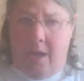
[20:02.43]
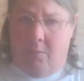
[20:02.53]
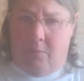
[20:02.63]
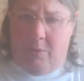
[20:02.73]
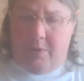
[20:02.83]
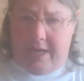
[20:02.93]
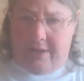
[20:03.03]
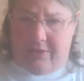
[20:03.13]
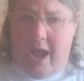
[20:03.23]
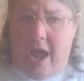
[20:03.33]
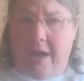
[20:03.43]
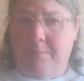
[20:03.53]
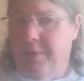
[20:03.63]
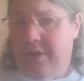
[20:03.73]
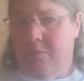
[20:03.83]
we would get that,
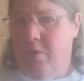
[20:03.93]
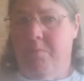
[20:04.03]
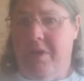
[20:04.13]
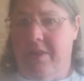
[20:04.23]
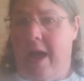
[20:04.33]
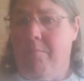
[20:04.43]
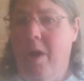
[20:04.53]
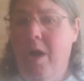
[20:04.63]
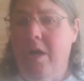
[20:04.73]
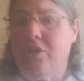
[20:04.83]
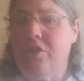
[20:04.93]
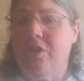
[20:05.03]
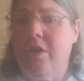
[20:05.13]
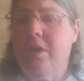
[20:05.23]
but there wouldn't be that much.